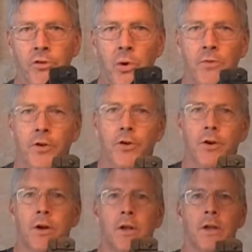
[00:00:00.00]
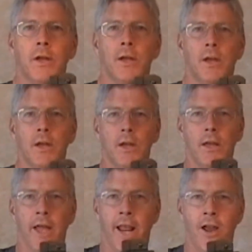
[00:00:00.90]
so if you're
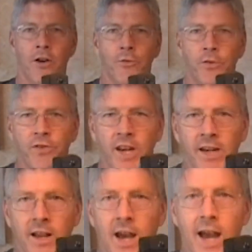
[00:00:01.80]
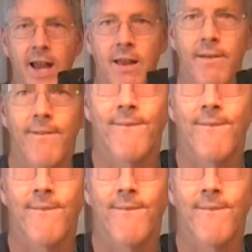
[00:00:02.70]
an AR-15 guy